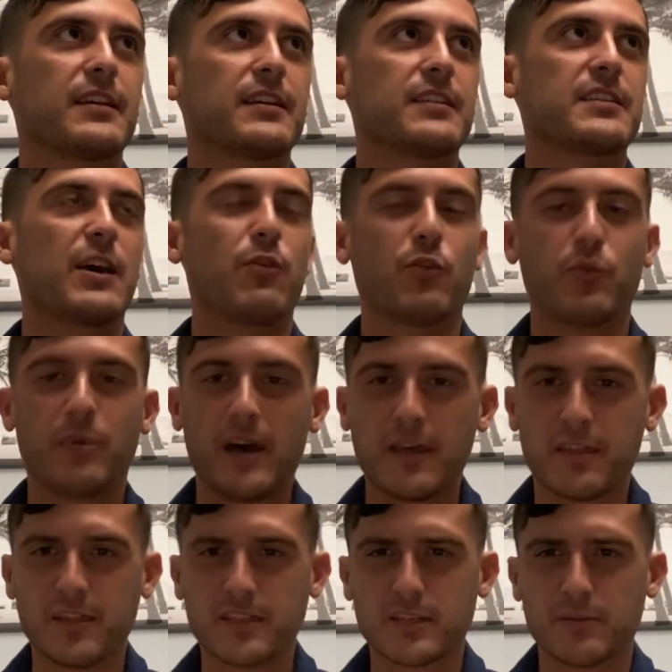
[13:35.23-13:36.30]
Someone who
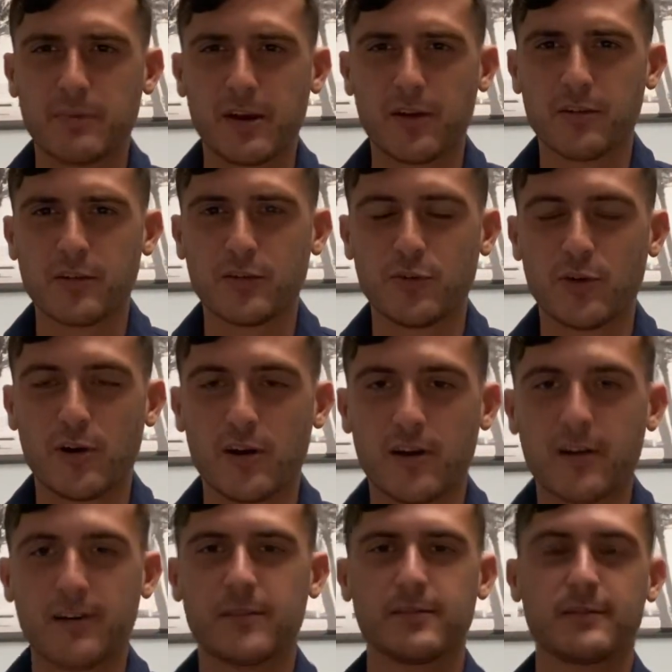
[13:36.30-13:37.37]
probably thinks they're better than you
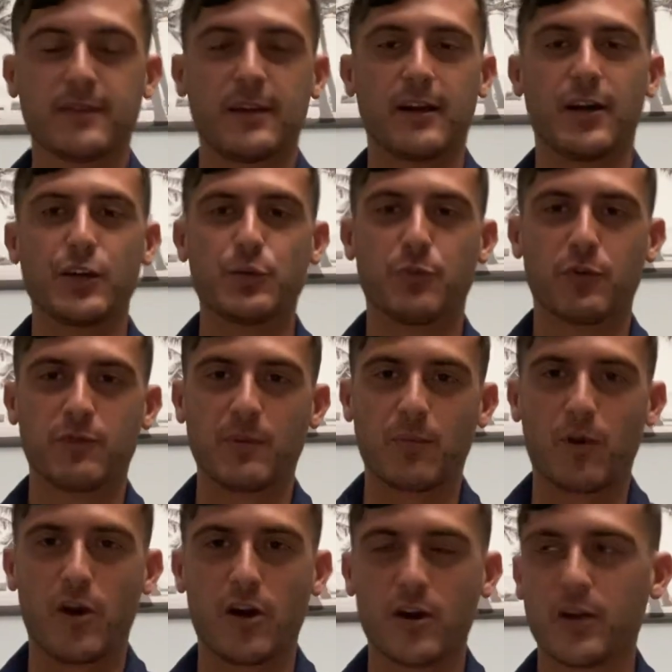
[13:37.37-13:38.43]
are. You prove them
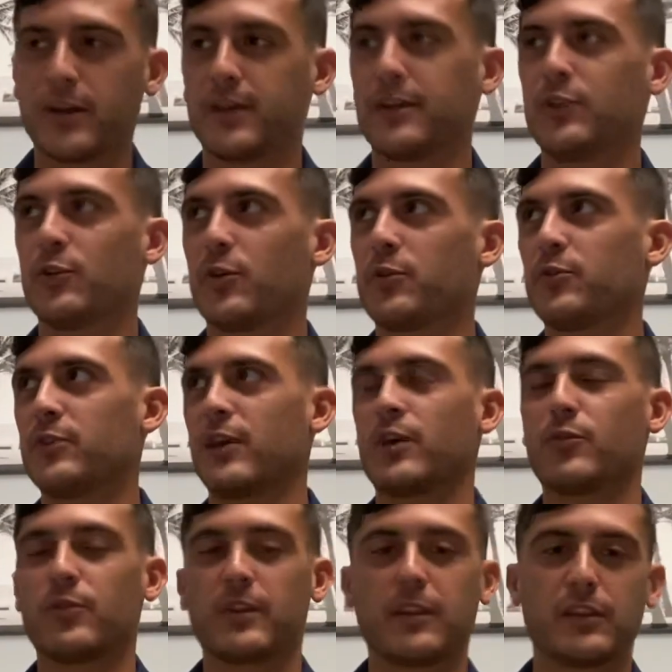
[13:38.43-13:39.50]
wrong. You go through
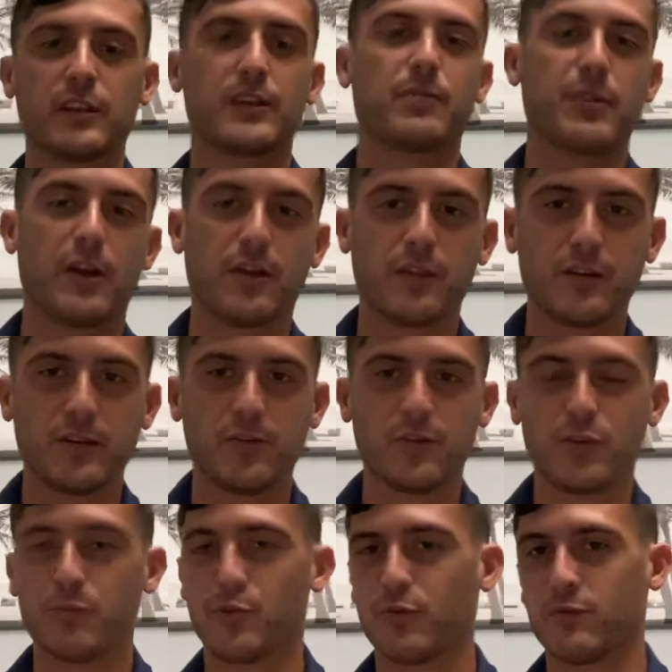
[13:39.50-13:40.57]
another one. They think they're better than you.
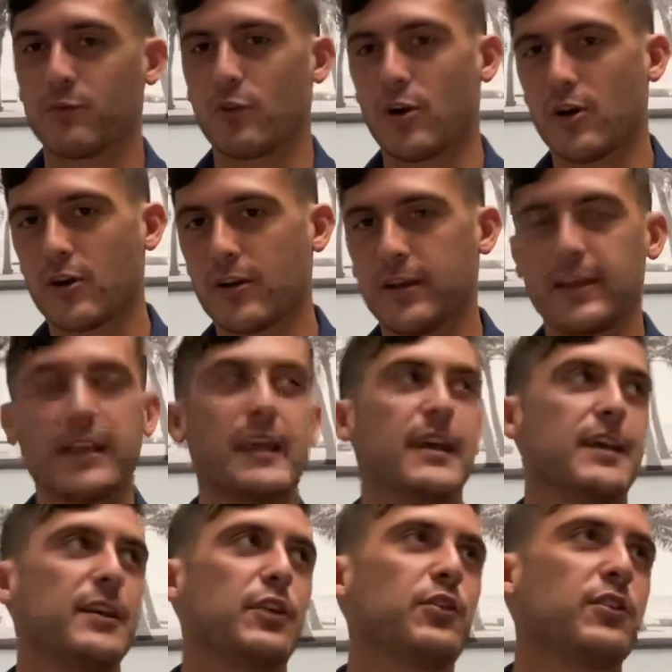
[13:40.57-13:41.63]
You prove them wrong.
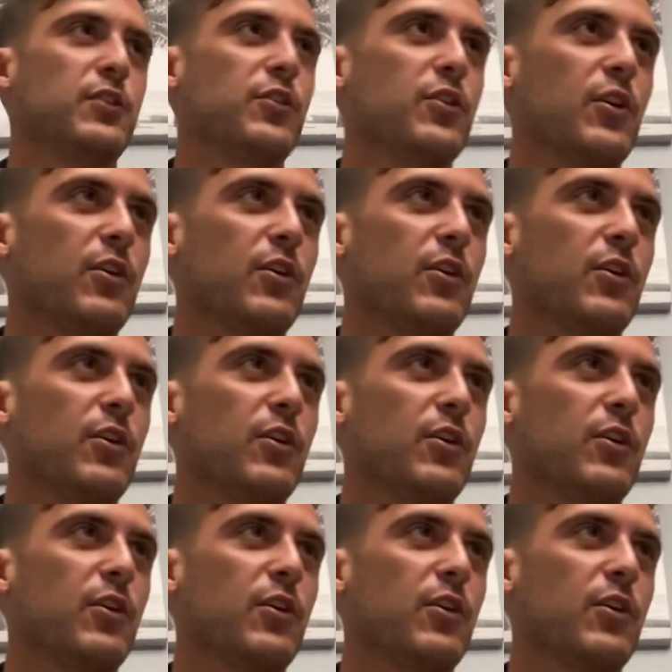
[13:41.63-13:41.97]
You